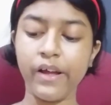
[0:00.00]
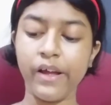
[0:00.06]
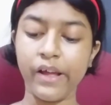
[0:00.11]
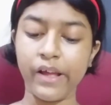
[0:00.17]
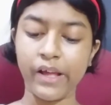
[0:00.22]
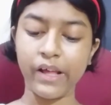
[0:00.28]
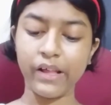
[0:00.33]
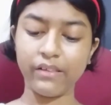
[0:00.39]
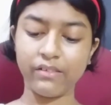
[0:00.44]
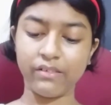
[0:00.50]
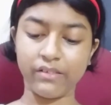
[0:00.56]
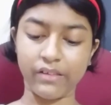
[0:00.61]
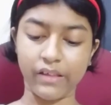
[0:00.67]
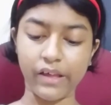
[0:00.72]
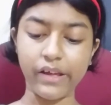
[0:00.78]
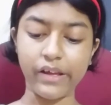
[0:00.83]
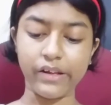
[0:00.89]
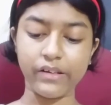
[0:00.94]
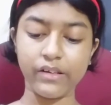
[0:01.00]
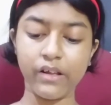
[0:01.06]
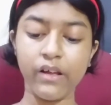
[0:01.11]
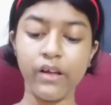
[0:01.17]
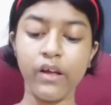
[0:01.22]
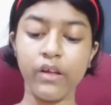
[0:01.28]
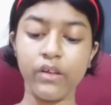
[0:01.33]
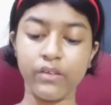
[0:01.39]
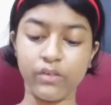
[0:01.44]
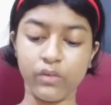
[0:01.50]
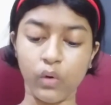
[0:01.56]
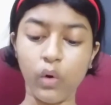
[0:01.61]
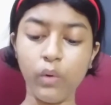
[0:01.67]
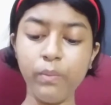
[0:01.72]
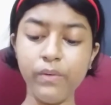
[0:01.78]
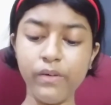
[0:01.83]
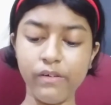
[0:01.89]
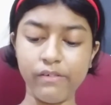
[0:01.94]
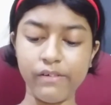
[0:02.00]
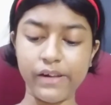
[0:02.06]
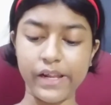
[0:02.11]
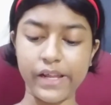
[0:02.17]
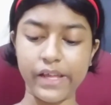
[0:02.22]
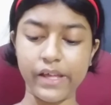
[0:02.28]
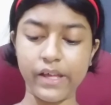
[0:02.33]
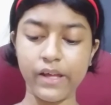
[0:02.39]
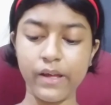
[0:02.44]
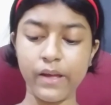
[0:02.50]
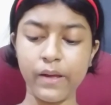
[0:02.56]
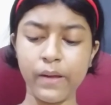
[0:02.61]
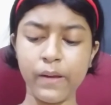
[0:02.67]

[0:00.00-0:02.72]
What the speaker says: He said soberly,